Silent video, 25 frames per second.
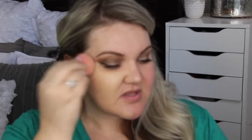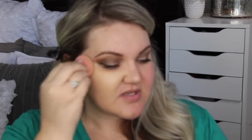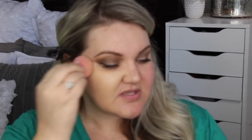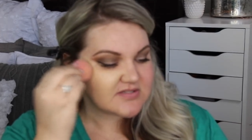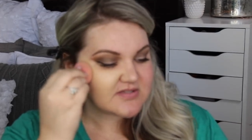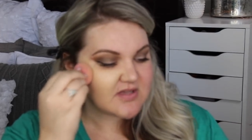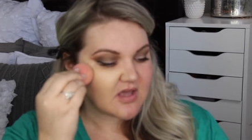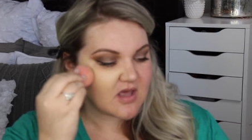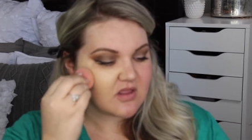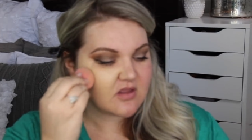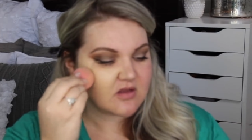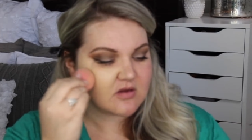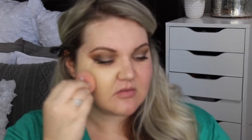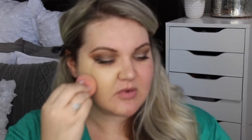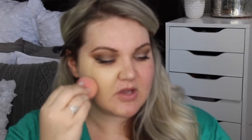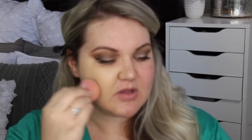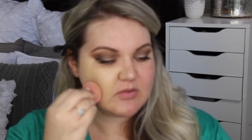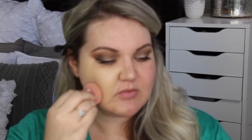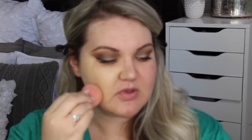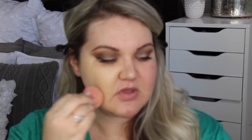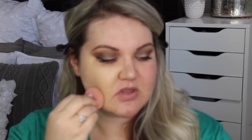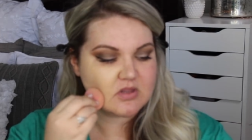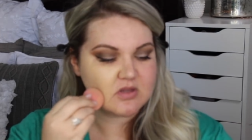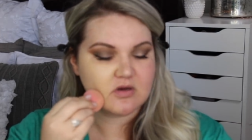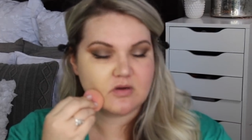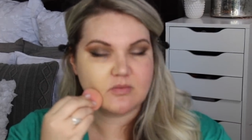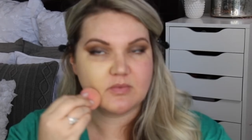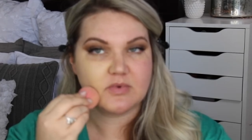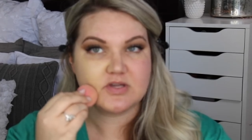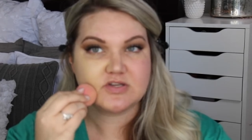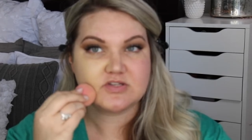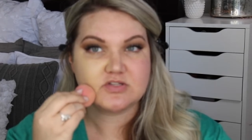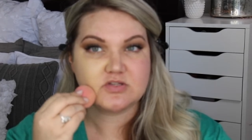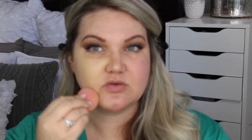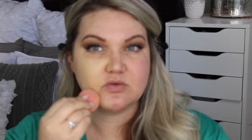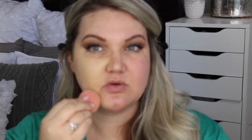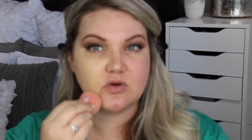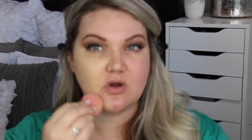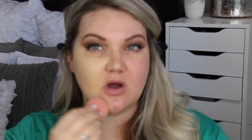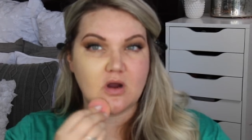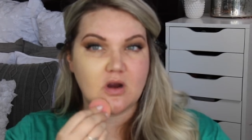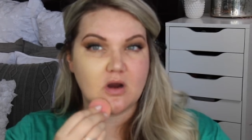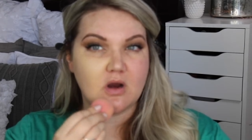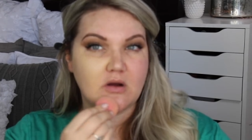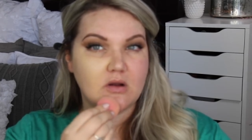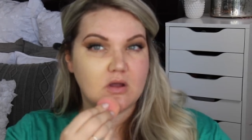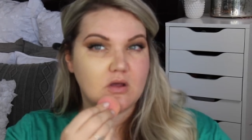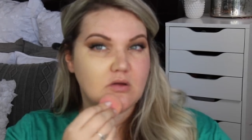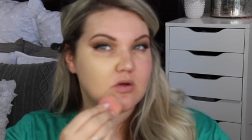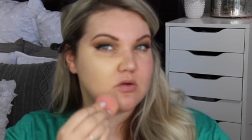this color might be a little bit too
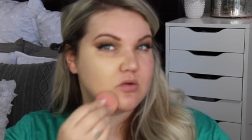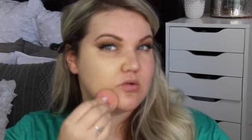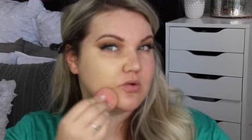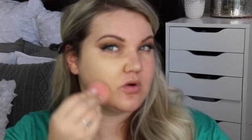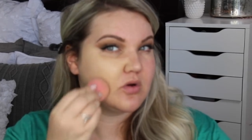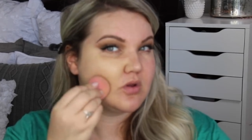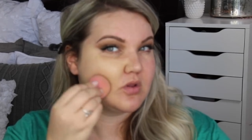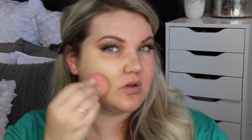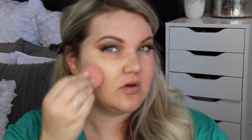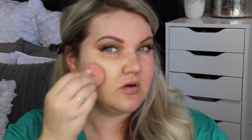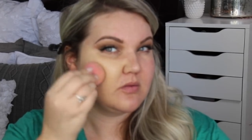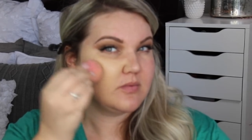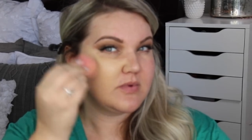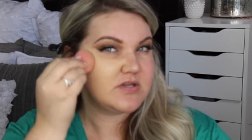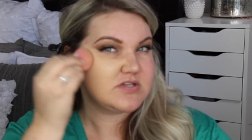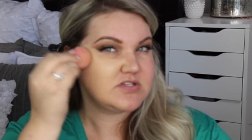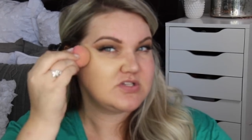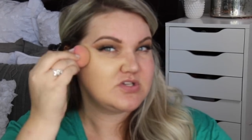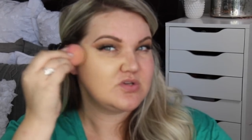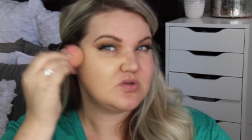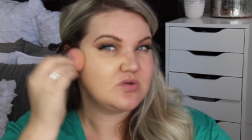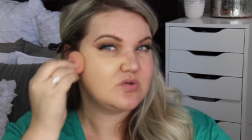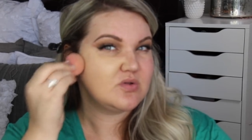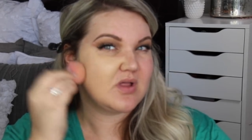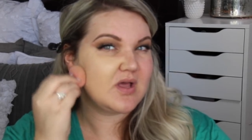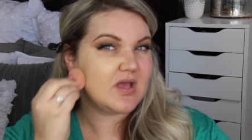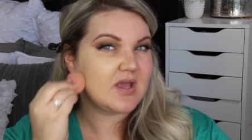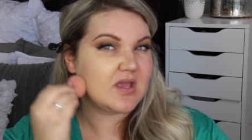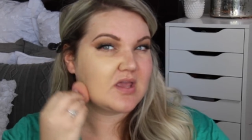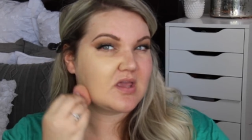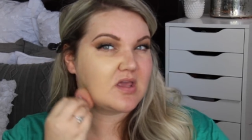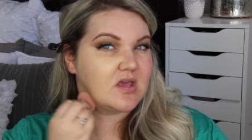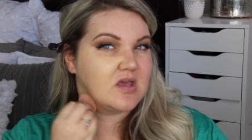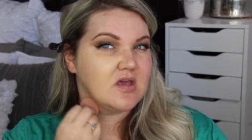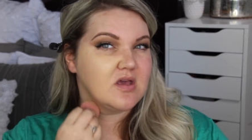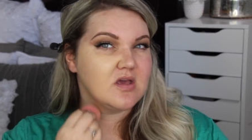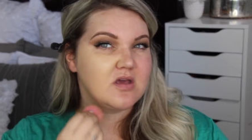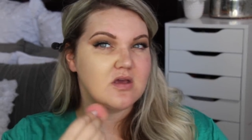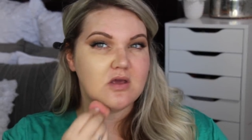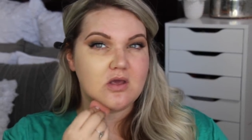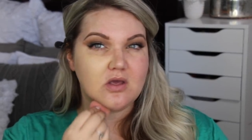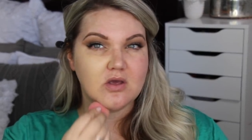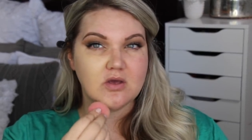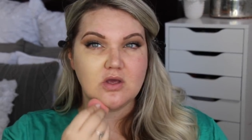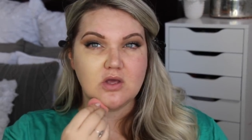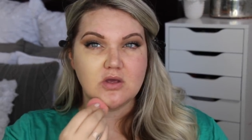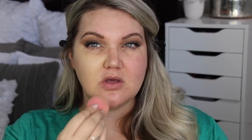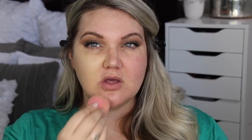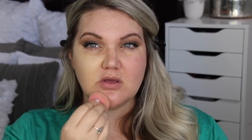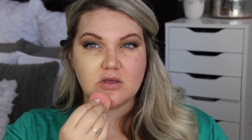dark or a little bit too like
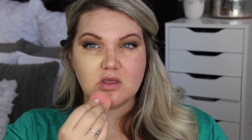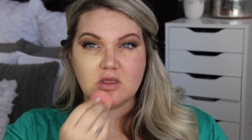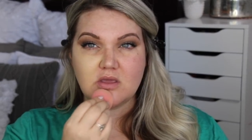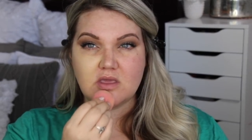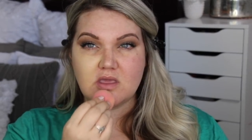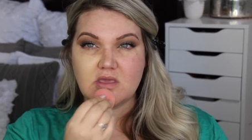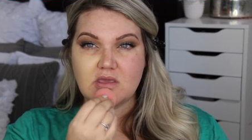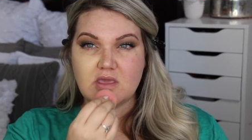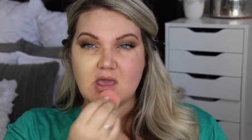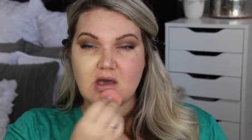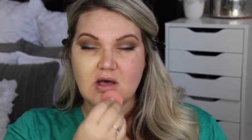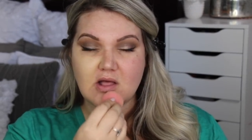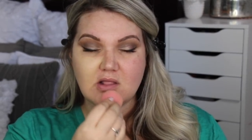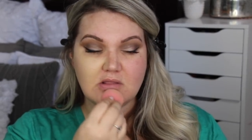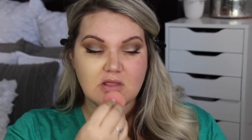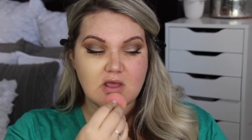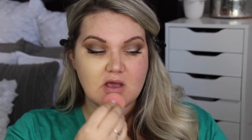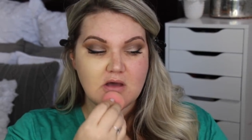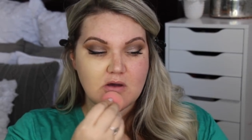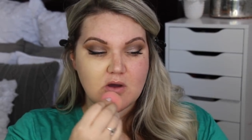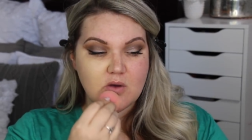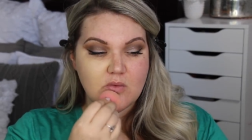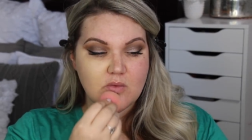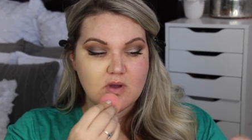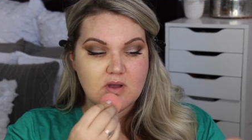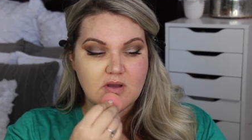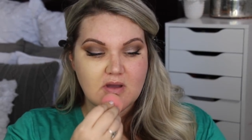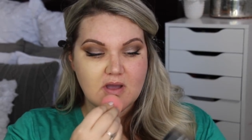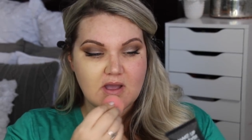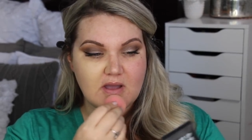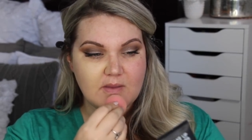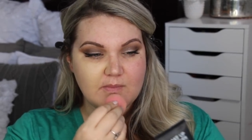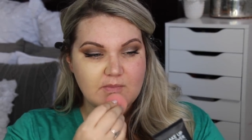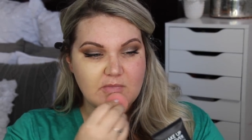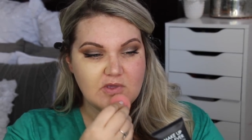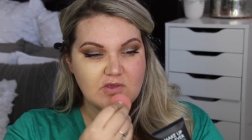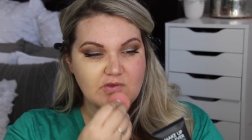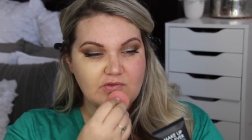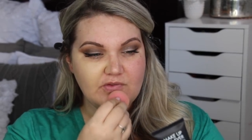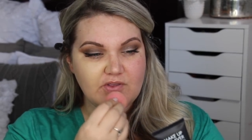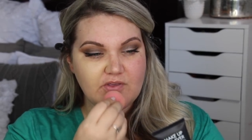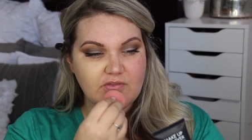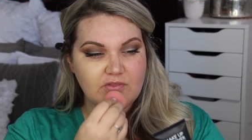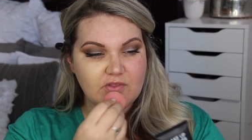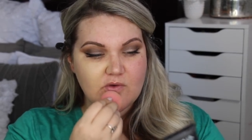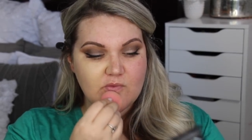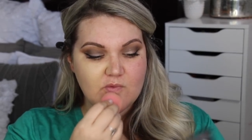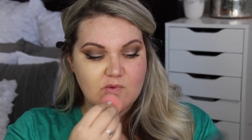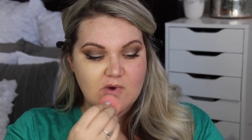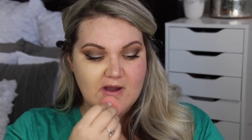yellow. I'm
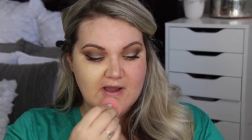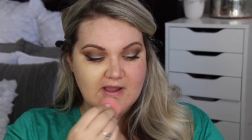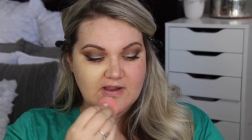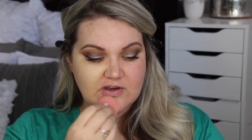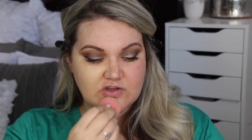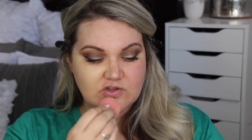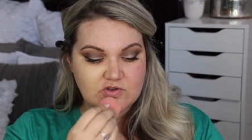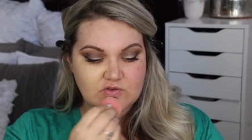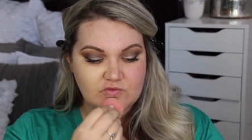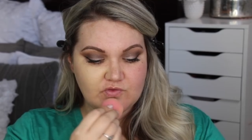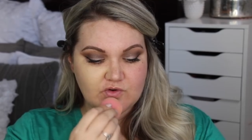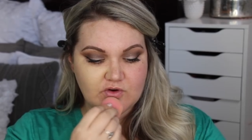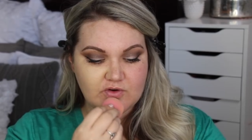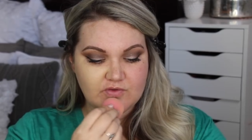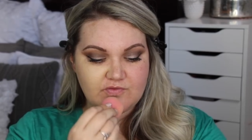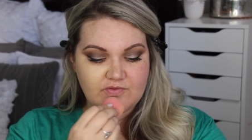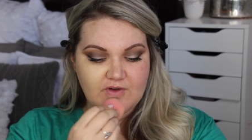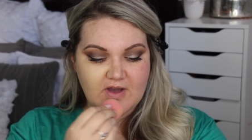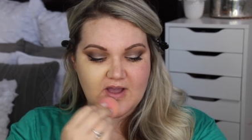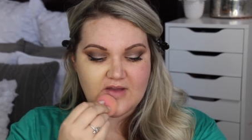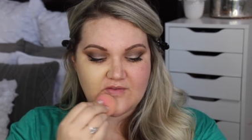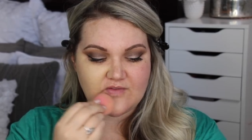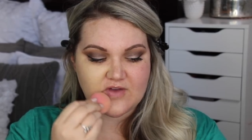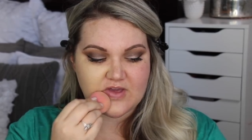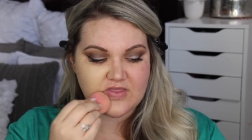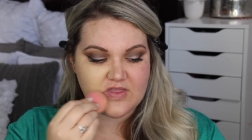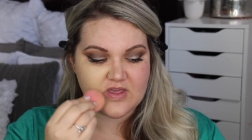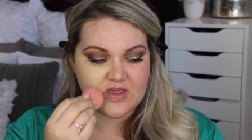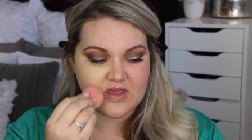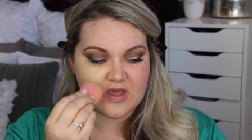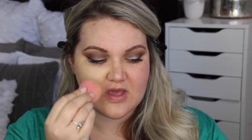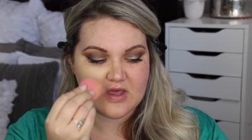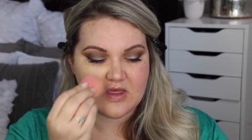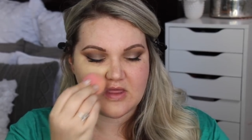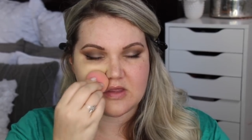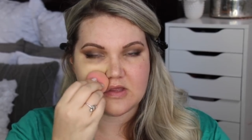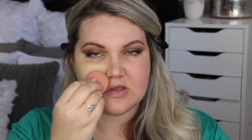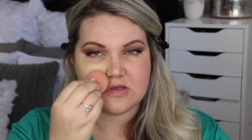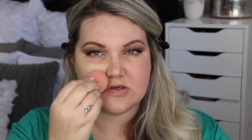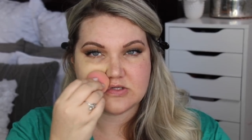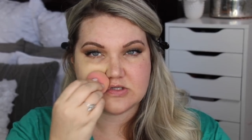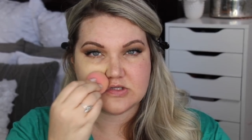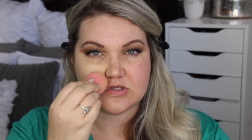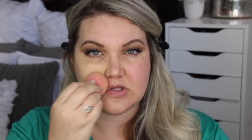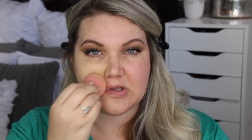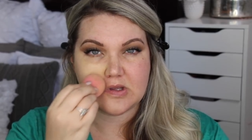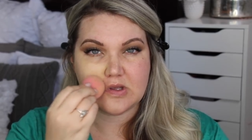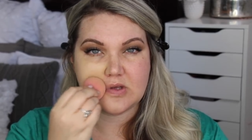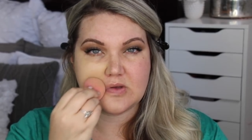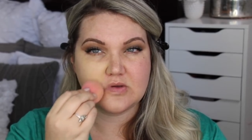using the Y245. I think I
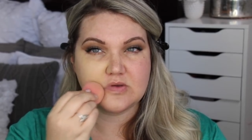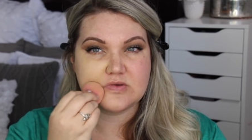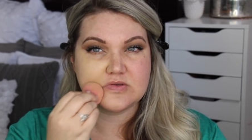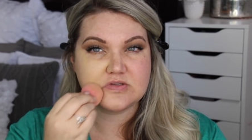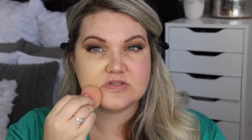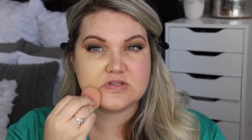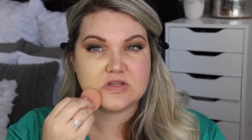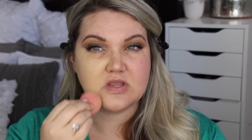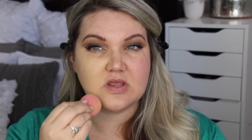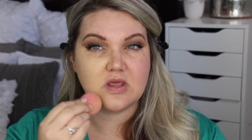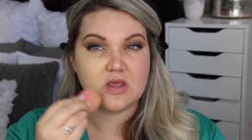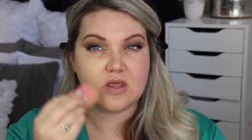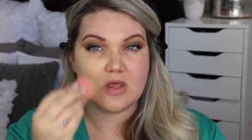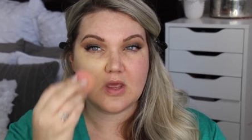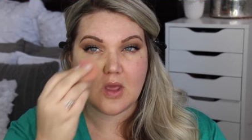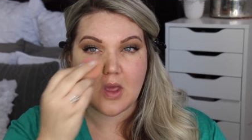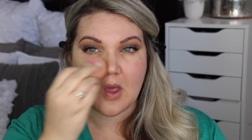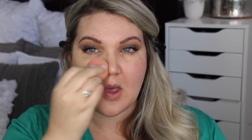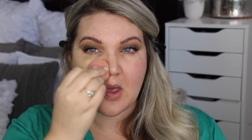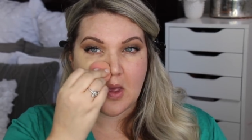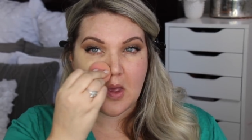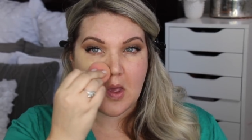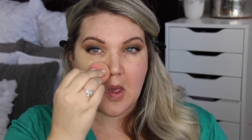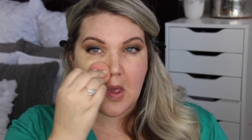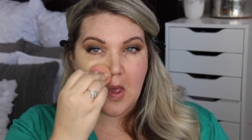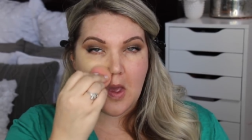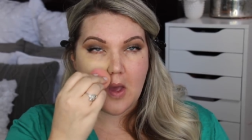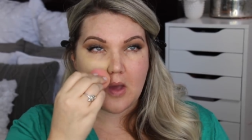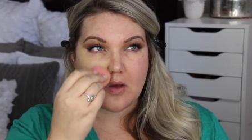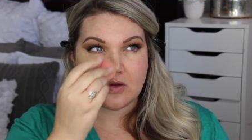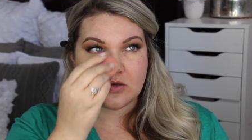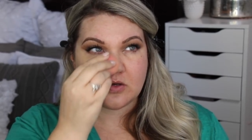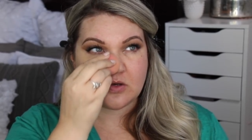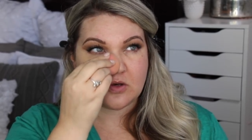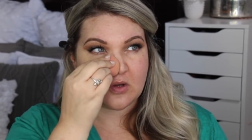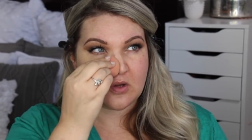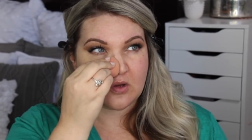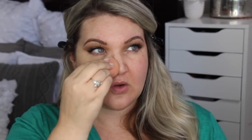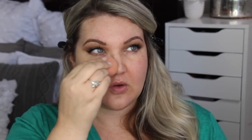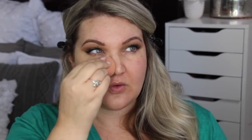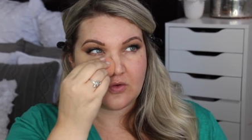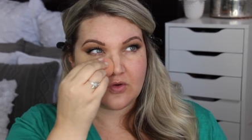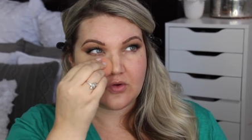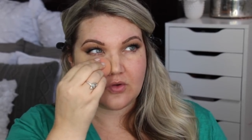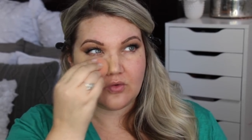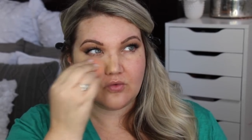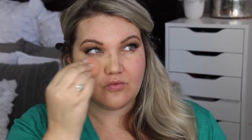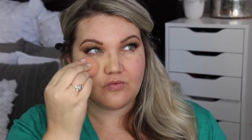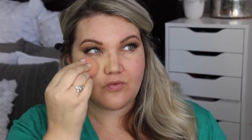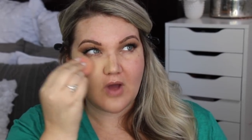usually use the
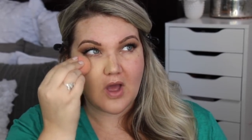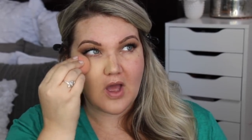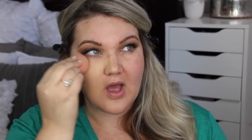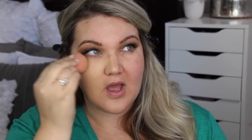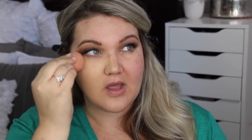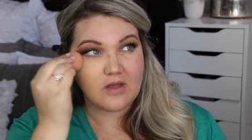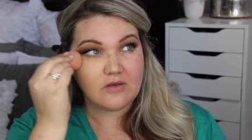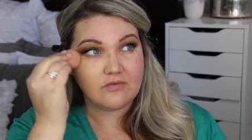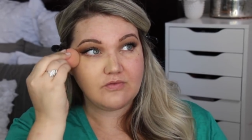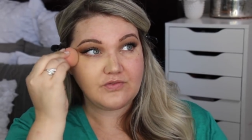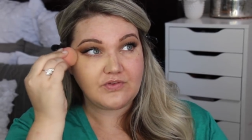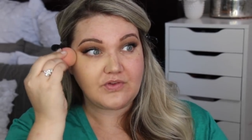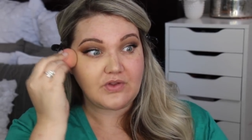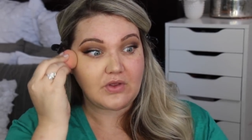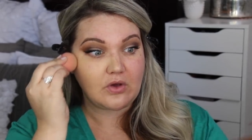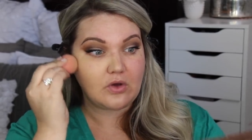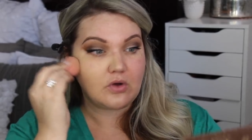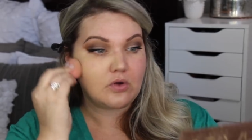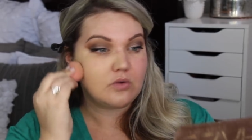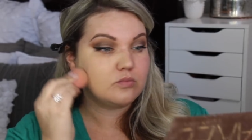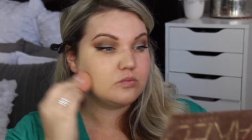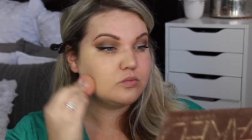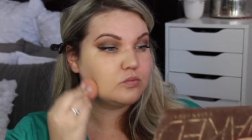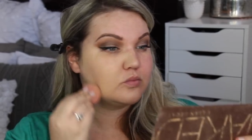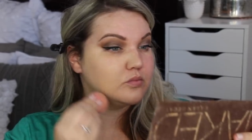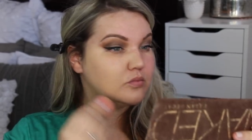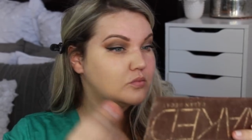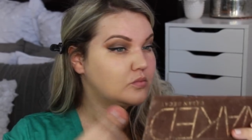225, so